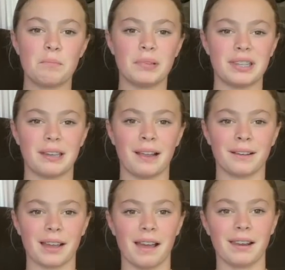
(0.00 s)
but the color
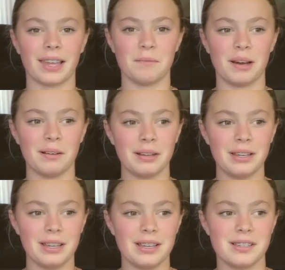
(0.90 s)
kind of came out,
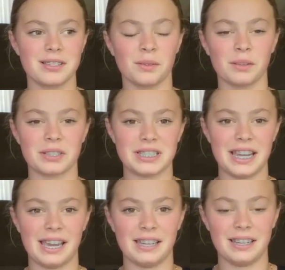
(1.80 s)
so it looks tan